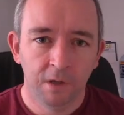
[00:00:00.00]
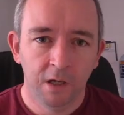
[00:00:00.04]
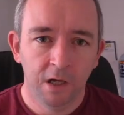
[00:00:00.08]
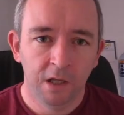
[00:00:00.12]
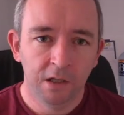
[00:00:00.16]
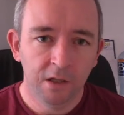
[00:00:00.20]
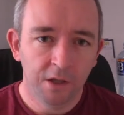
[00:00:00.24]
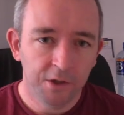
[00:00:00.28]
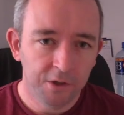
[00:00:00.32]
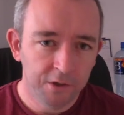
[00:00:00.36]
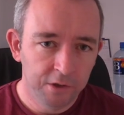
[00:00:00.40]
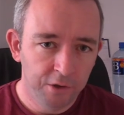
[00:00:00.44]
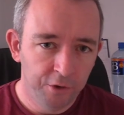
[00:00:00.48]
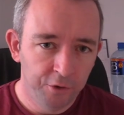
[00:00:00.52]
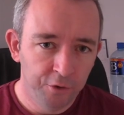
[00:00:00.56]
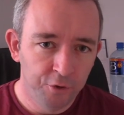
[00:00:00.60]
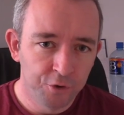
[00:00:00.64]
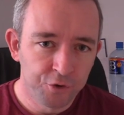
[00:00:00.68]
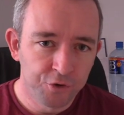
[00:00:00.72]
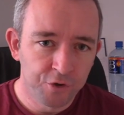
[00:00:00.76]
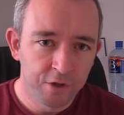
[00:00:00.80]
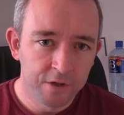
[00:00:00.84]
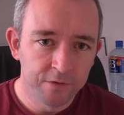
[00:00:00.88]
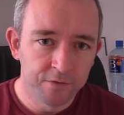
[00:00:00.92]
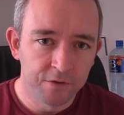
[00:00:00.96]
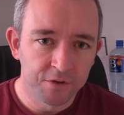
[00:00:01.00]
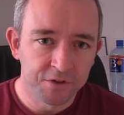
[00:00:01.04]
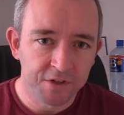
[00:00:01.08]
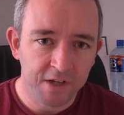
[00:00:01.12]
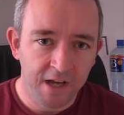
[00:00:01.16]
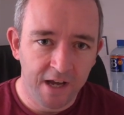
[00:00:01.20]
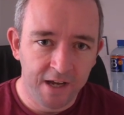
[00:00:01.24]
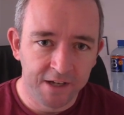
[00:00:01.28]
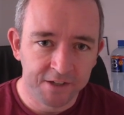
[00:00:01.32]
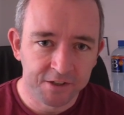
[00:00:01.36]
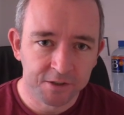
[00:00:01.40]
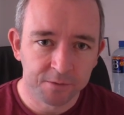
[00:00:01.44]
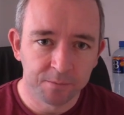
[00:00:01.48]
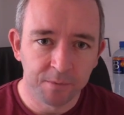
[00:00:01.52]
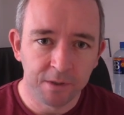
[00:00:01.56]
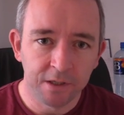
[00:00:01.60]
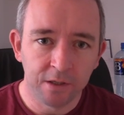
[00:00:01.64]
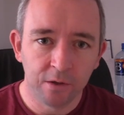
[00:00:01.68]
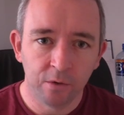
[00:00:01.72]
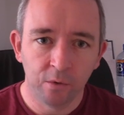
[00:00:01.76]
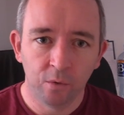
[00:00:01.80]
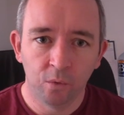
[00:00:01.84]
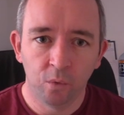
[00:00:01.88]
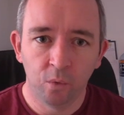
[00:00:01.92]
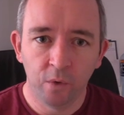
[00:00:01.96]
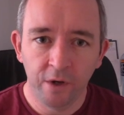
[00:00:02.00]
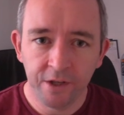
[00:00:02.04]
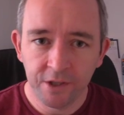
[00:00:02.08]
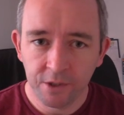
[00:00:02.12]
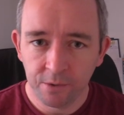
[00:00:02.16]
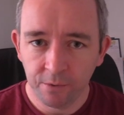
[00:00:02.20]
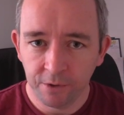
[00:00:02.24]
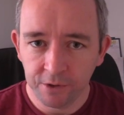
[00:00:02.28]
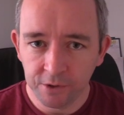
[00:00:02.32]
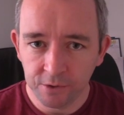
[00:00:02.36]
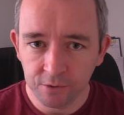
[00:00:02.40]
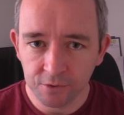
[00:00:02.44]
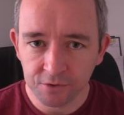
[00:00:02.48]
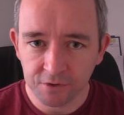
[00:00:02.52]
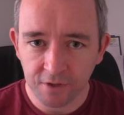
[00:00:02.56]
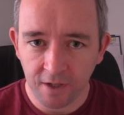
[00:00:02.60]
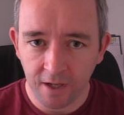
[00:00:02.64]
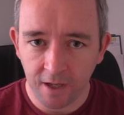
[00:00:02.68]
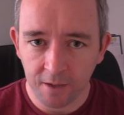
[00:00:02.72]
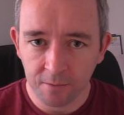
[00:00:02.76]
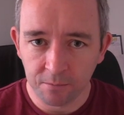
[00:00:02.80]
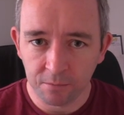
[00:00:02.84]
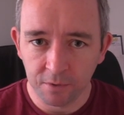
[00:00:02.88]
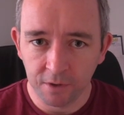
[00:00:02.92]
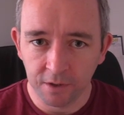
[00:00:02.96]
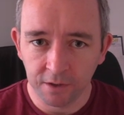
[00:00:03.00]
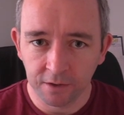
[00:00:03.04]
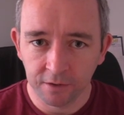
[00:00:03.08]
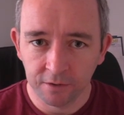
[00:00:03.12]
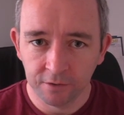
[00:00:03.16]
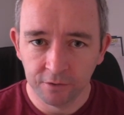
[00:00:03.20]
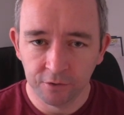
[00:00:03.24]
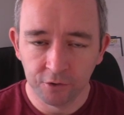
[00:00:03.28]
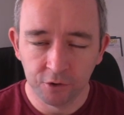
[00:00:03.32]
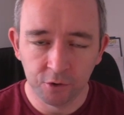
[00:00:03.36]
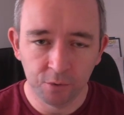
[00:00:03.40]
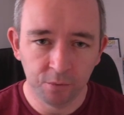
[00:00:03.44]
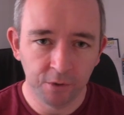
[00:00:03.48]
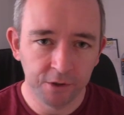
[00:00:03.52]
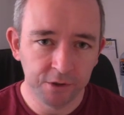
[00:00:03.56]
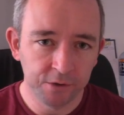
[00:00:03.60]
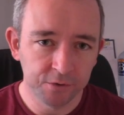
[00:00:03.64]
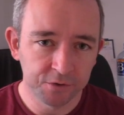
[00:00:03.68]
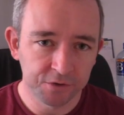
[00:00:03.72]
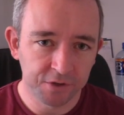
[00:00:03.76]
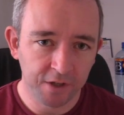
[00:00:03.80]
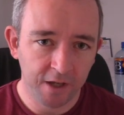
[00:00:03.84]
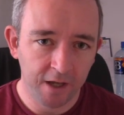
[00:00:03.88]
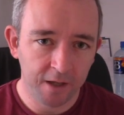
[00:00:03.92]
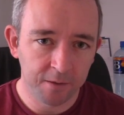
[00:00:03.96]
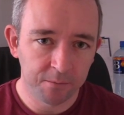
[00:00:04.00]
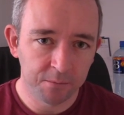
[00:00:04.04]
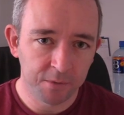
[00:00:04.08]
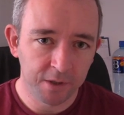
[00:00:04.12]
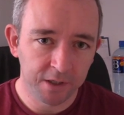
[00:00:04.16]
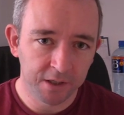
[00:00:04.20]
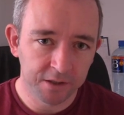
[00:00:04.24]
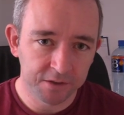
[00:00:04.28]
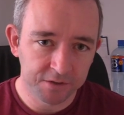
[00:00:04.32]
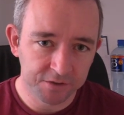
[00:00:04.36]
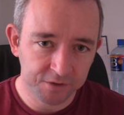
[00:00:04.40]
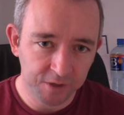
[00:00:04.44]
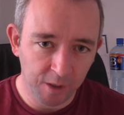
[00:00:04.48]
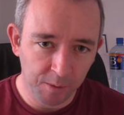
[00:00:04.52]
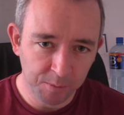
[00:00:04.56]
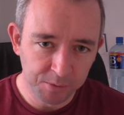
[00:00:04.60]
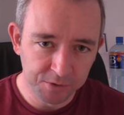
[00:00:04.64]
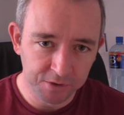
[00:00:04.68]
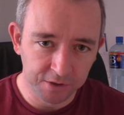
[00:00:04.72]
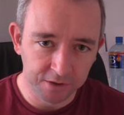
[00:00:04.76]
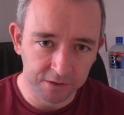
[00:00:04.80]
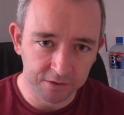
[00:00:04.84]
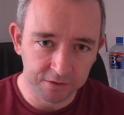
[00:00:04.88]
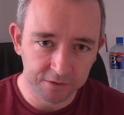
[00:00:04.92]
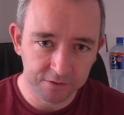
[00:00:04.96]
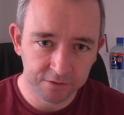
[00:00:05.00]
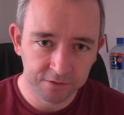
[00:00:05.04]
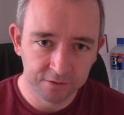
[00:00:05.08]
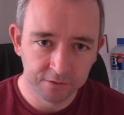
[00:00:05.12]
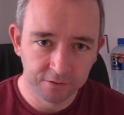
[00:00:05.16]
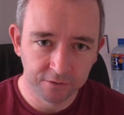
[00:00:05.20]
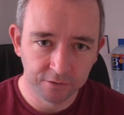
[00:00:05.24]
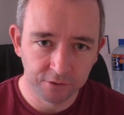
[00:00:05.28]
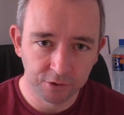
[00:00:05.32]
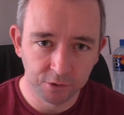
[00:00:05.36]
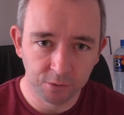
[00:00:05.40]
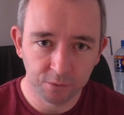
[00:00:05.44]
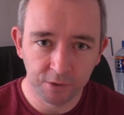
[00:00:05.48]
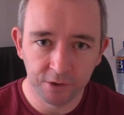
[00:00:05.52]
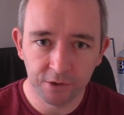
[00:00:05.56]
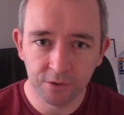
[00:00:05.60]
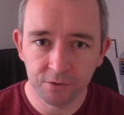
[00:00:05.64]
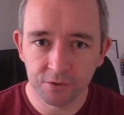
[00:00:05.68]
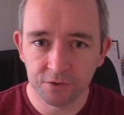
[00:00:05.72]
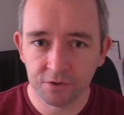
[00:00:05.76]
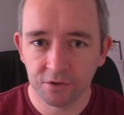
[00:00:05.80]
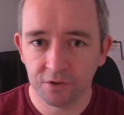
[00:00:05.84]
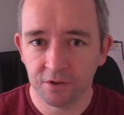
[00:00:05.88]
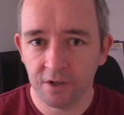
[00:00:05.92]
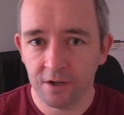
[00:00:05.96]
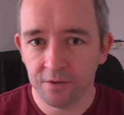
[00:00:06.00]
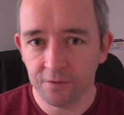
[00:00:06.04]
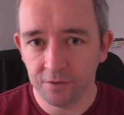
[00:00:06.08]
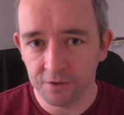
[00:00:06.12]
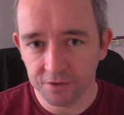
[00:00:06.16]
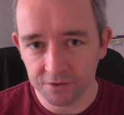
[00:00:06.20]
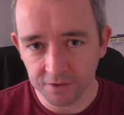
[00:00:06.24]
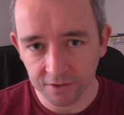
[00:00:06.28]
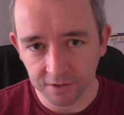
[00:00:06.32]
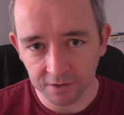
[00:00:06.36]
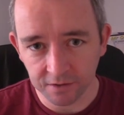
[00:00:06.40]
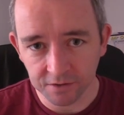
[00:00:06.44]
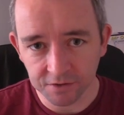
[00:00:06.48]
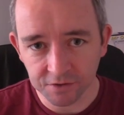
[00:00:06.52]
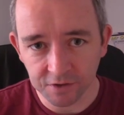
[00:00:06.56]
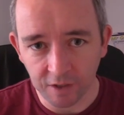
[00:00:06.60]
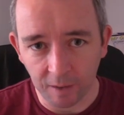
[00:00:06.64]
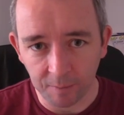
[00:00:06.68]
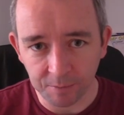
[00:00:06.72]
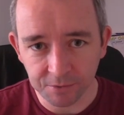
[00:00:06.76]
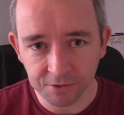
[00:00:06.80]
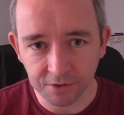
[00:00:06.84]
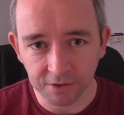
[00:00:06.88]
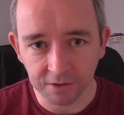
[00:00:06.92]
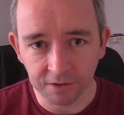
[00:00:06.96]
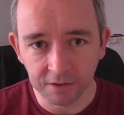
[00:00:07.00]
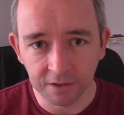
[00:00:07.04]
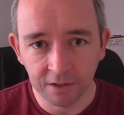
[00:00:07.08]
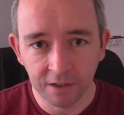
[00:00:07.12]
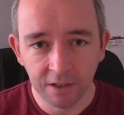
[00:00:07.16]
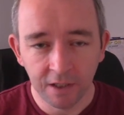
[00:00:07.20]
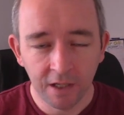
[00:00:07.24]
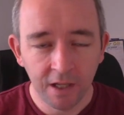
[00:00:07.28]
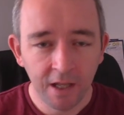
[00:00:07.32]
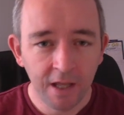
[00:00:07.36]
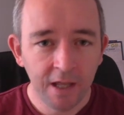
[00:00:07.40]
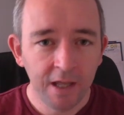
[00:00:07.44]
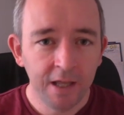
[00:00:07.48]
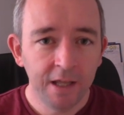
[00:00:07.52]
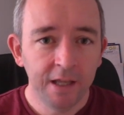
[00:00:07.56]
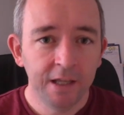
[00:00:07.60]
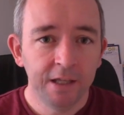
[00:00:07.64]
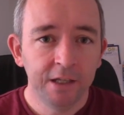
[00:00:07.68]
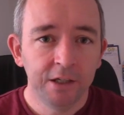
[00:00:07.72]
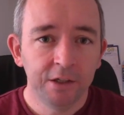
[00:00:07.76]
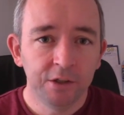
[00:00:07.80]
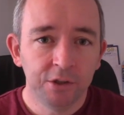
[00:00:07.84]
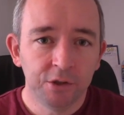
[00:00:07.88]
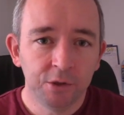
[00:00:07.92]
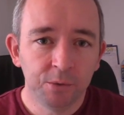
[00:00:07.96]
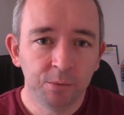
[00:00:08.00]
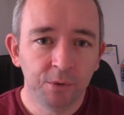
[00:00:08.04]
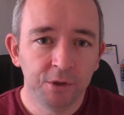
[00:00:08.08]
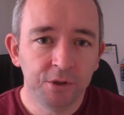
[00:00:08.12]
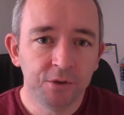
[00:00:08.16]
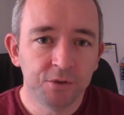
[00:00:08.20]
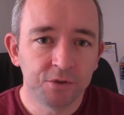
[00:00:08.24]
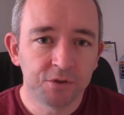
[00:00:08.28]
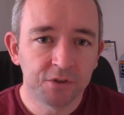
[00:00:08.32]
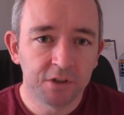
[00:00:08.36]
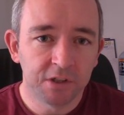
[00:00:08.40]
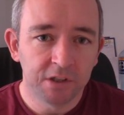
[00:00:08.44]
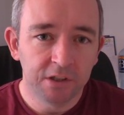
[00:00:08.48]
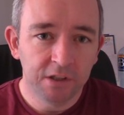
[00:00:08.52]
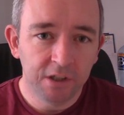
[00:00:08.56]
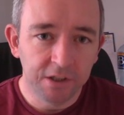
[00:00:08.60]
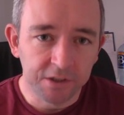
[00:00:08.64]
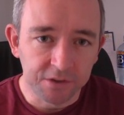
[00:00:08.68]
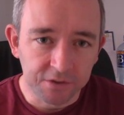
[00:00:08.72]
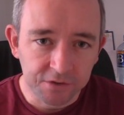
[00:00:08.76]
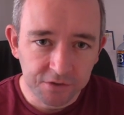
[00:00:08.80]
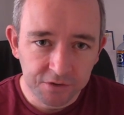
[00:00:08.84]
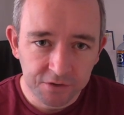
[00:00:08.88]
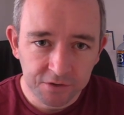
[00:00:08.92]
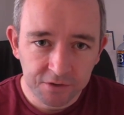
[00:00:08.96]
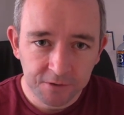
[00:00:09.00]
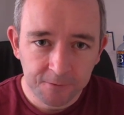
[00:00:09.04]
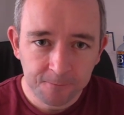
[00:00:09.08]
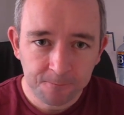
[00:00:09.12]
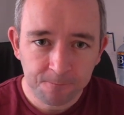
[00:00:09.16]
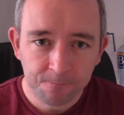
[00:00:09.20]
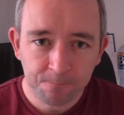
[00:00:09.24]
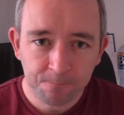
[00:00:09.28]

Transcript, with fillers: A lot of learner drivers ask me, when do I use the handbrake? Do I use the handbrake at stop signs? Do I use it at every single stop sign? Do I use it at lights?